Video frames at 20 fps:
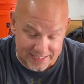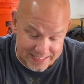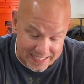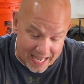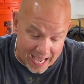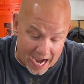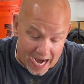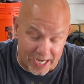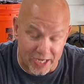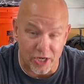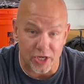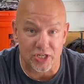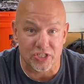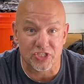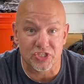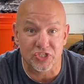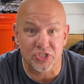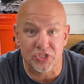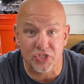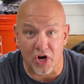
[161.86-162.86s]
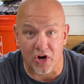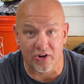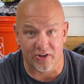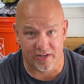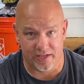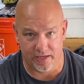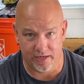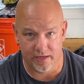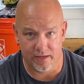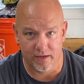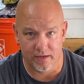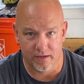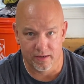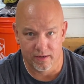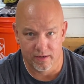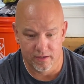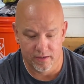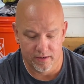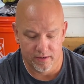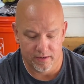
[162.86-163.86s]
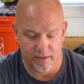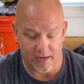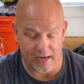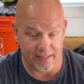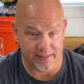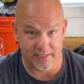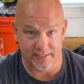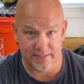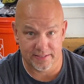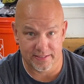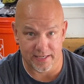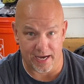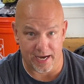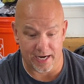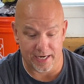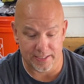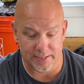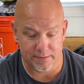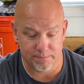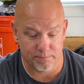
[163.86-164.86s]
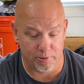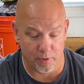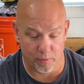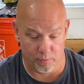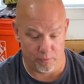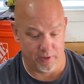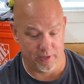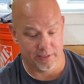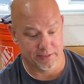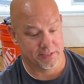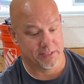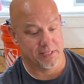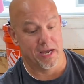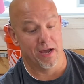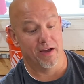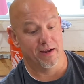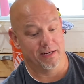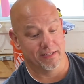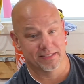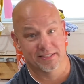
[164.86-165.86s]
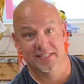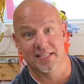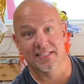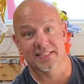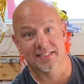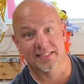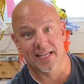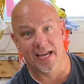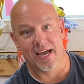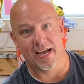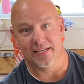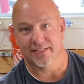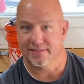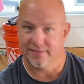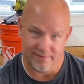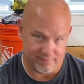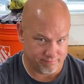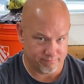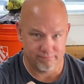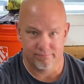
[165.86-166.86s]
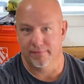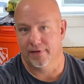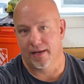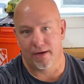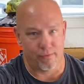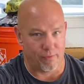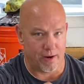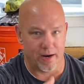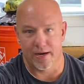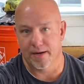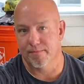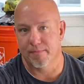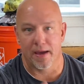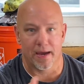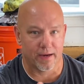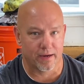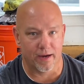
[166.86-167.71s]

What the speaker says: line could have started at this size, but when it's done, it's this size. I gotta wind it back